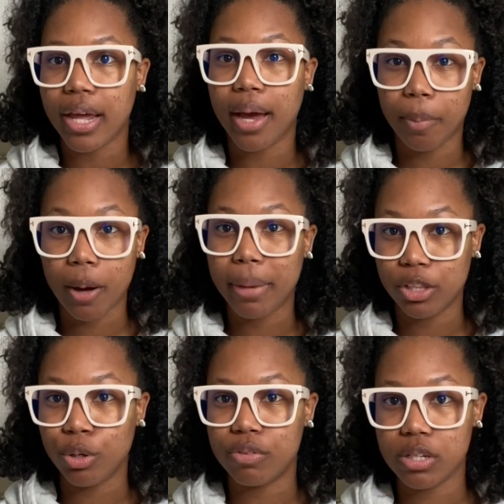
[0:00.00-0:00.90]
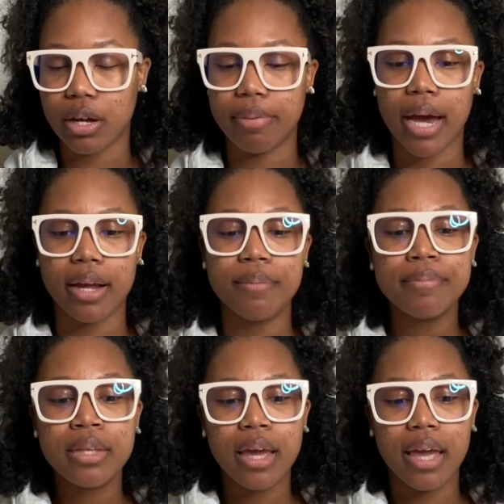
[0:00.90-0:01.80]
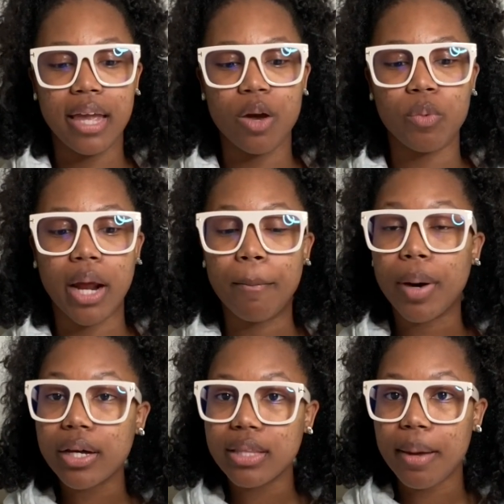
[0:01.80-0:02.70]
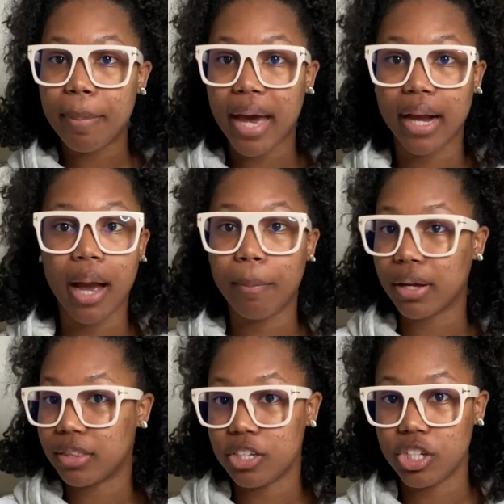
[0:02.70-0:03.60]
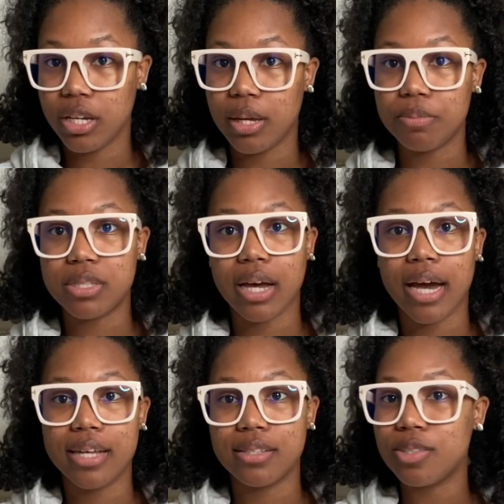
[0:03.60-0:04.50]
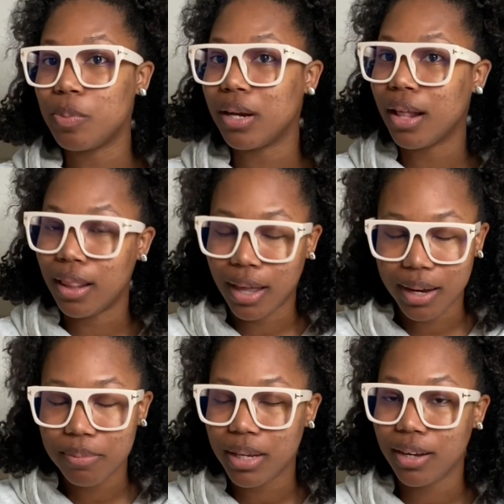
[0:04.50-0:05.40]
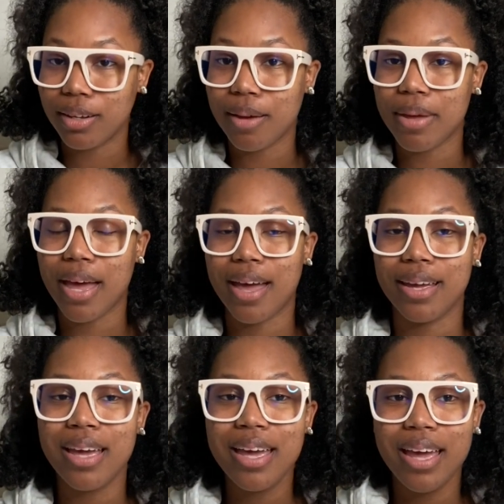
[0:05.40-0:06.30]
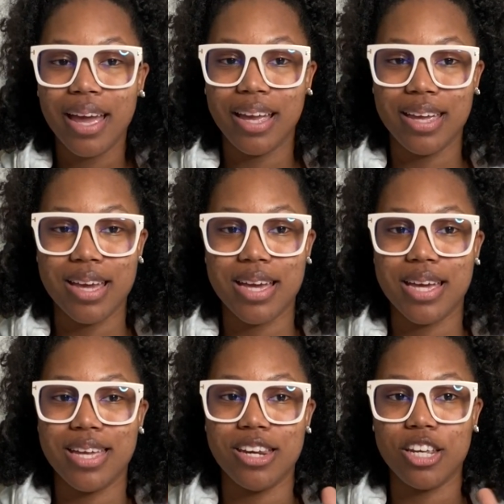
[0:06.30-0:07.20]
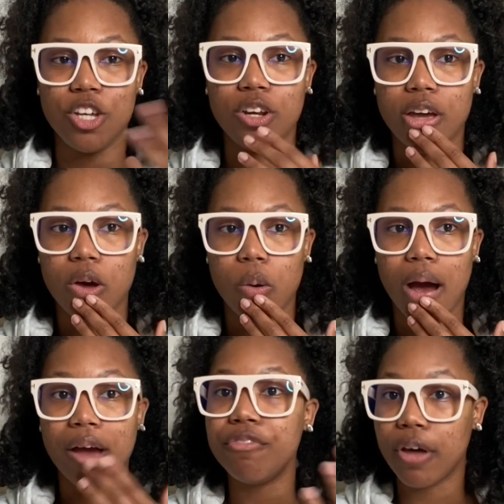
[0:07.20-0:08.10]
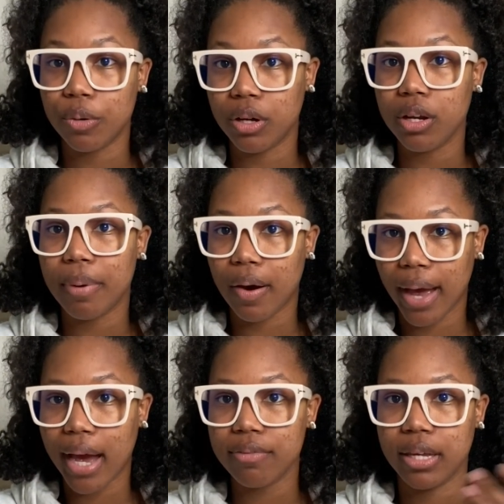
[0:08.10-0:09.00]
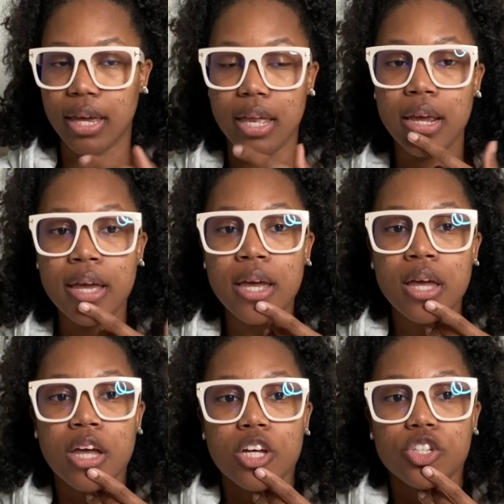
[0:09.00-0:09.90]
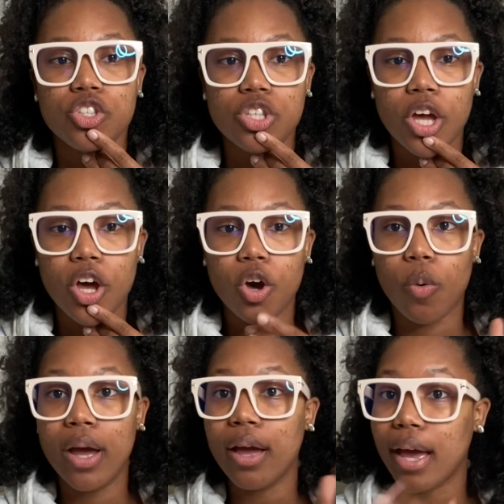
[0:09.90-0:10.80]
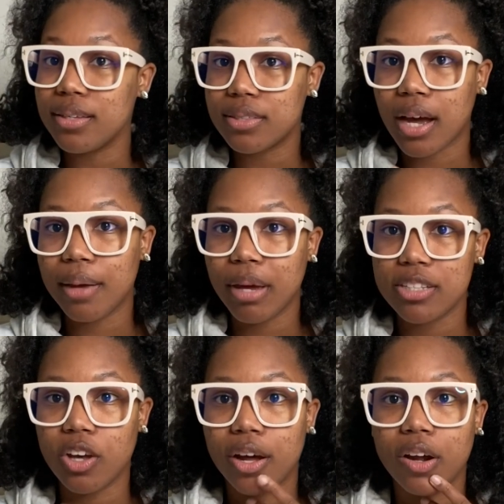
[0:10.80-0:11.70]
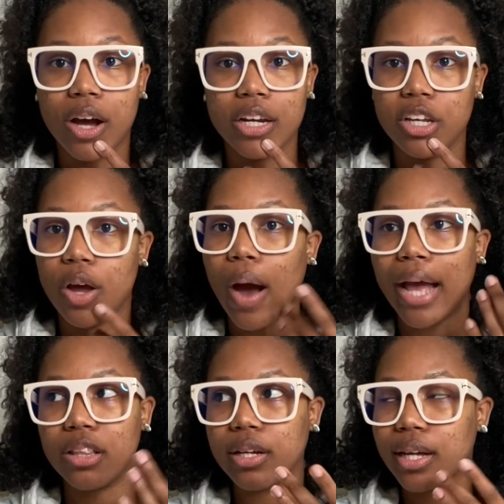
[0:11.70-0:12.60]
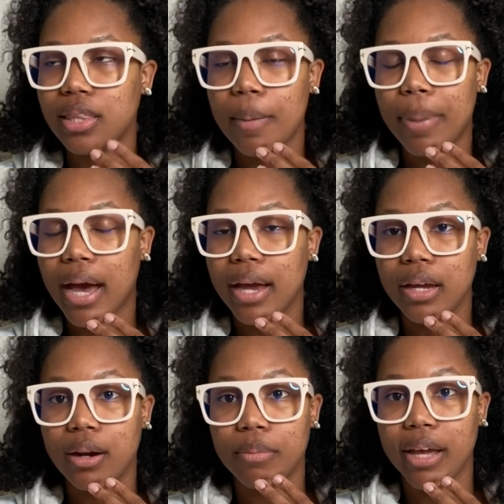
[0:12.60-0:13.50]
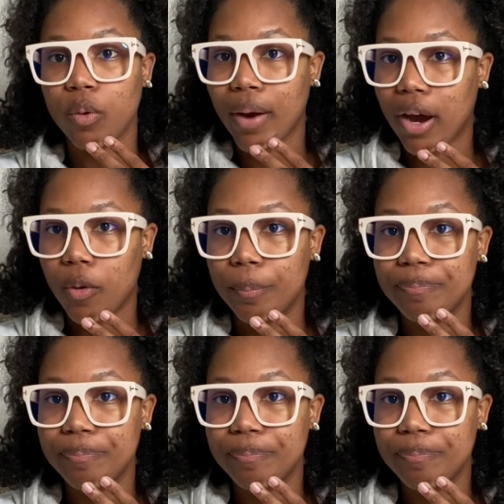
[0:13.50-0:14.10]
I bought my Louis Vuitton bag. And when I bought that bag, I bought the GM size, spent a lot of money on that bag. And, you know, I felt good about having it. So as time has gone on, you know, I look at that bag and I'm like, wow,